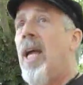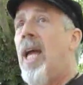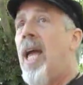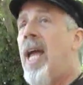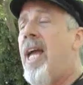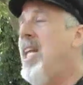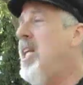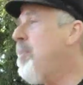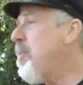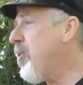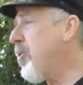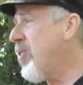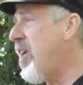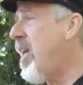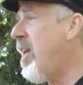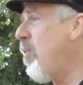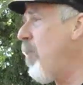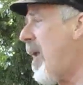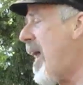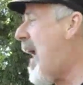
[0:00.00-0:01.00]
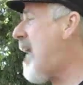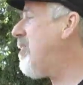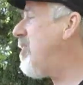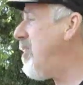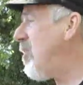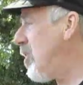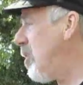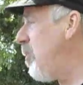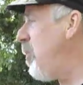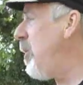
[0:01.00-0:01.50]
80% of what actually
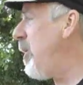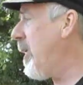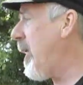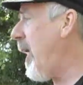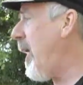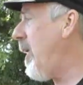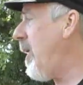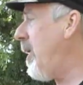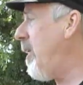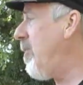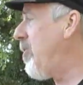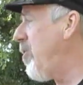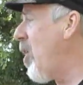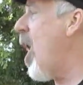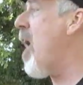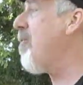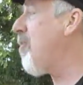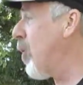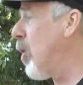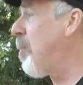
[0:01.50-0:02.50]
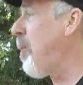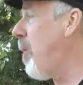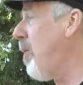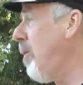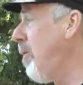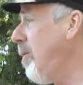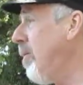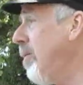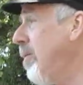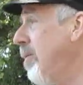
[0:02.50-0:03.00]
is communicated is
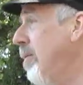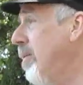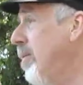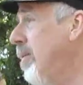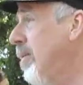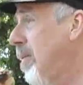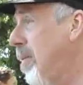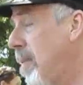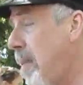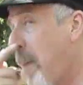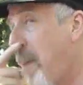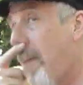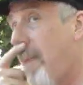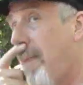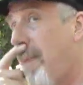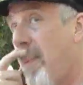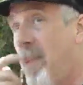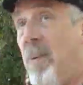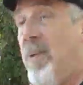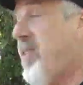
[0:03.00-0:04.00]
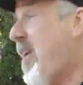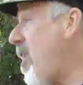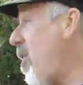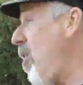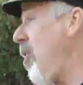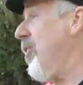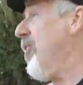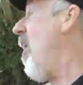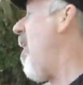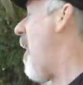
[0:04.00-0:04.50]
nonverbal. We say it
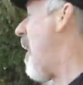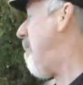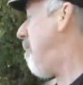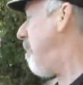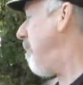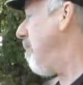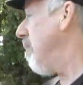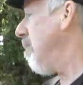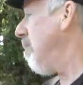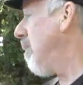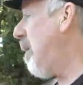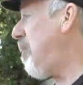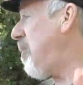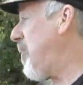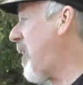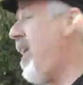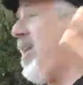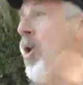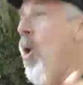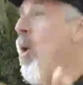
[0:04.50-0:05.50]
all the time. People say that